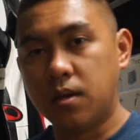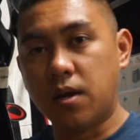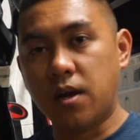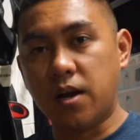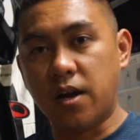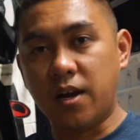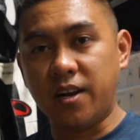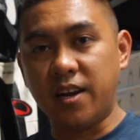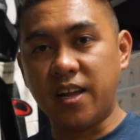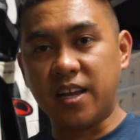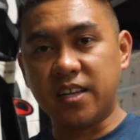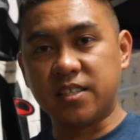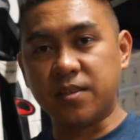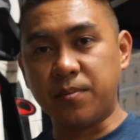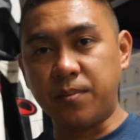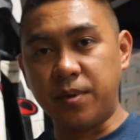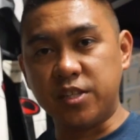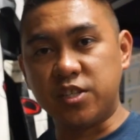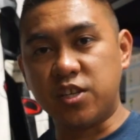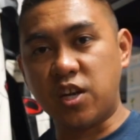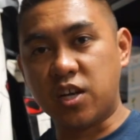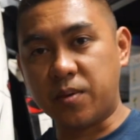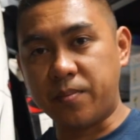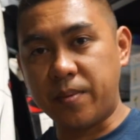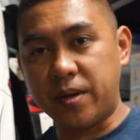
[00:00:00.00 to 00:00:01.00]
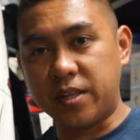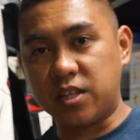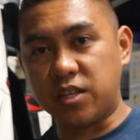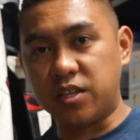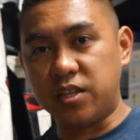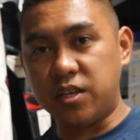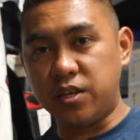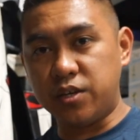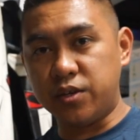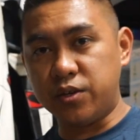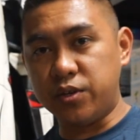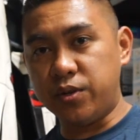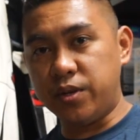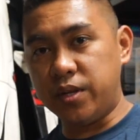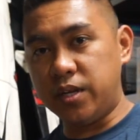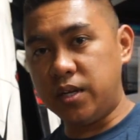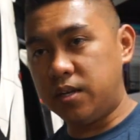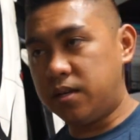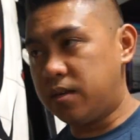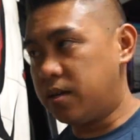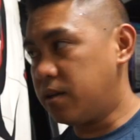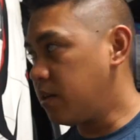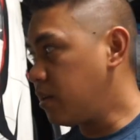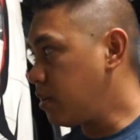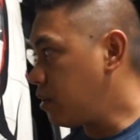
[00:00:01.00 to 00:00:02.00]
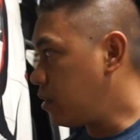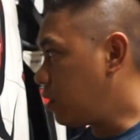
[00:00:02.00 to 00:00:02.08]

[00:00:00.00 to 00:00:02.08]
All right, next I'm going to talk about the gear you need.